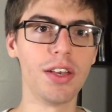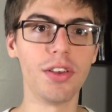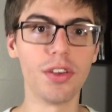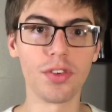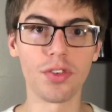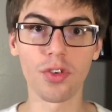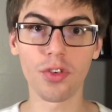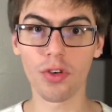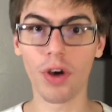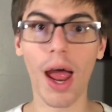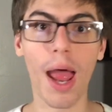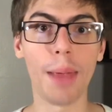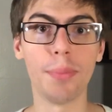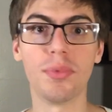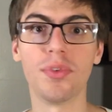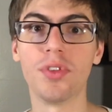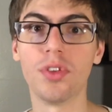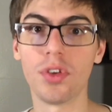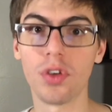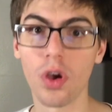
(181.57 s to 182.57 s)

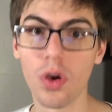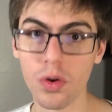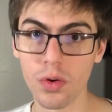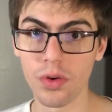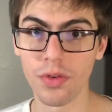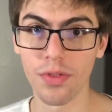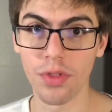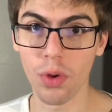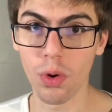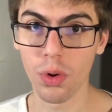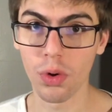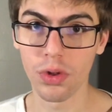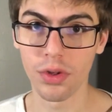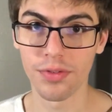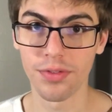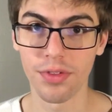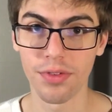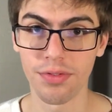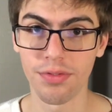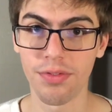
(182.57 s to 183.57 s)
describes the tone of the whole
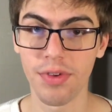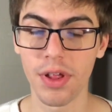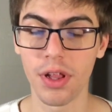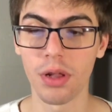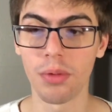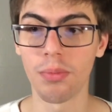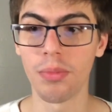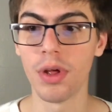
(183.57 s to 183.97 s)
of the film.